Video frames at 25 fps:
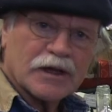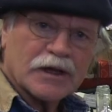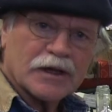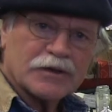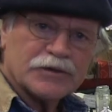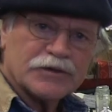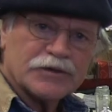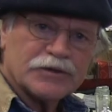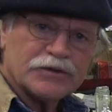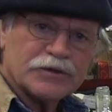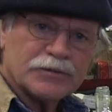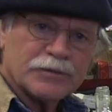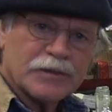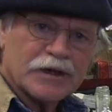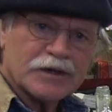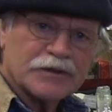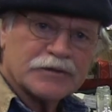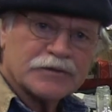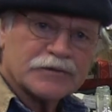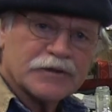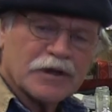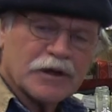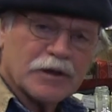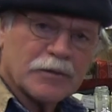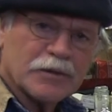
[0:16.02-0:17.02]
Canyon, you
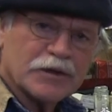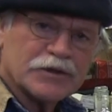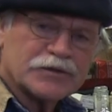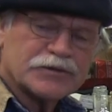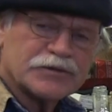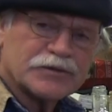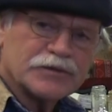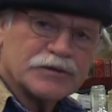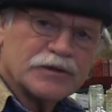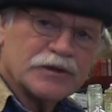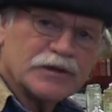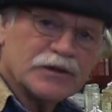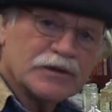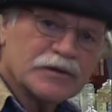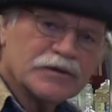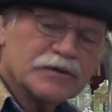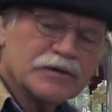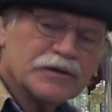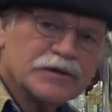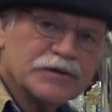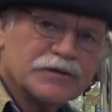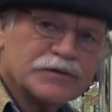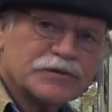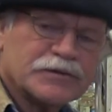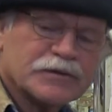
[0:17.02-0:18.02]
might say. My studio
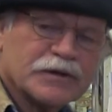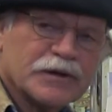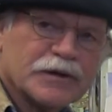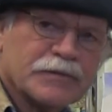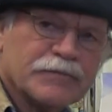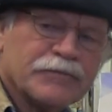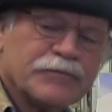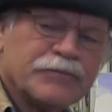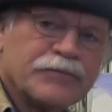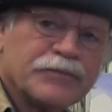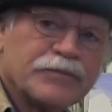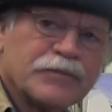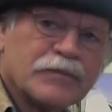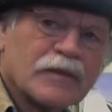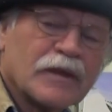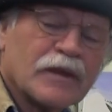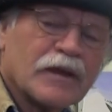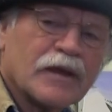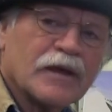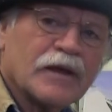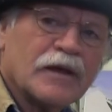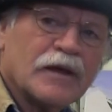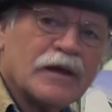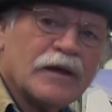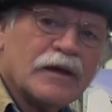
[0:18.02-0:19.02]
is
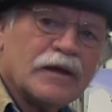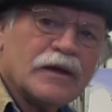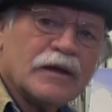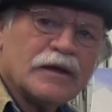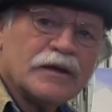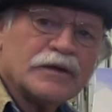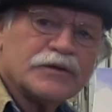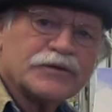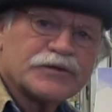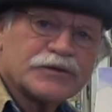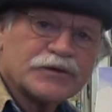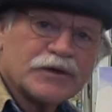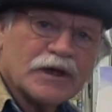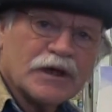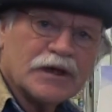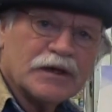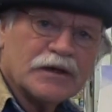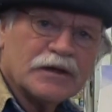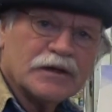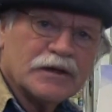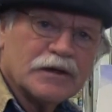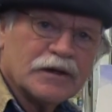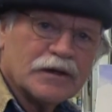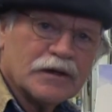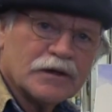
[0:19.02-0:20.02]
in
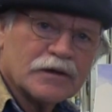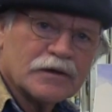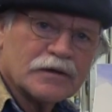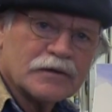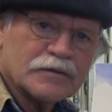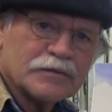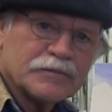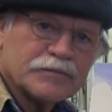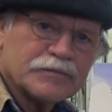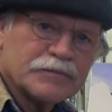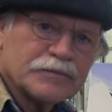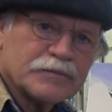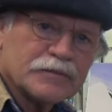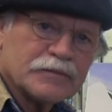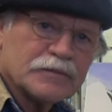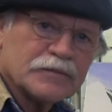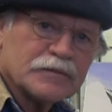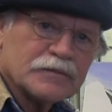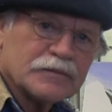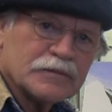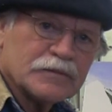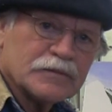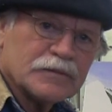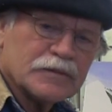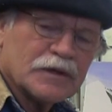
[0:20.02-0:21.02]
Stayton here,
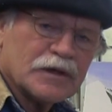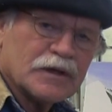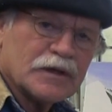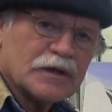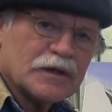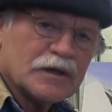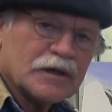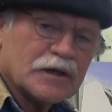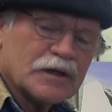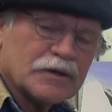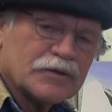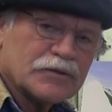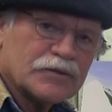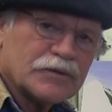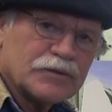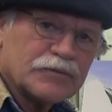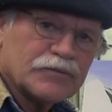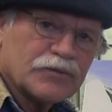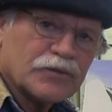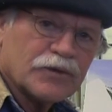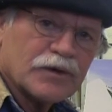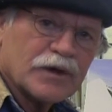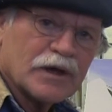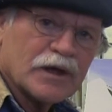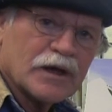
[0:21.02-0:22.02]

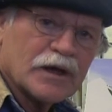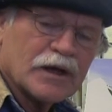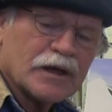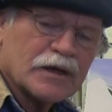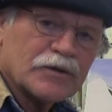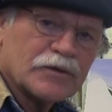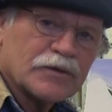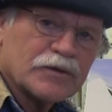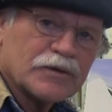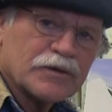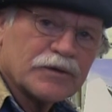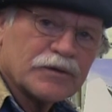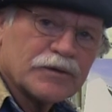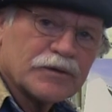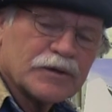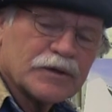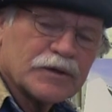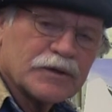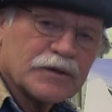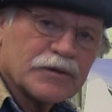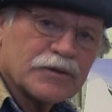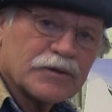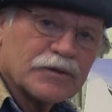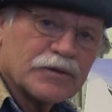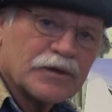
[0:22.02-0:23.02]
349 North
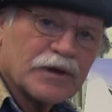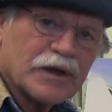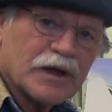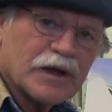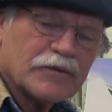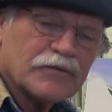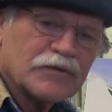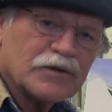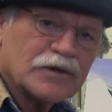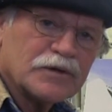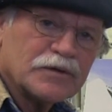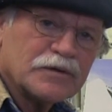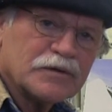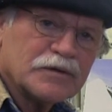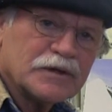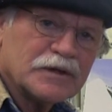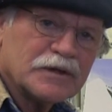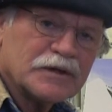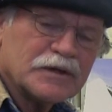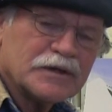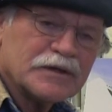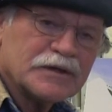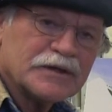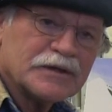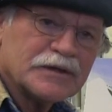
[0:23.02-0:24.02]
3rd Avenue,
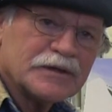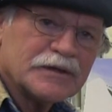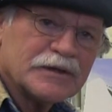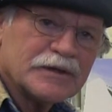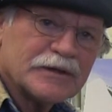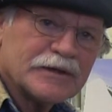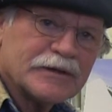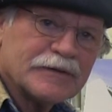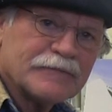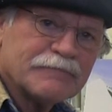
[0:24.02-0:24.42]
and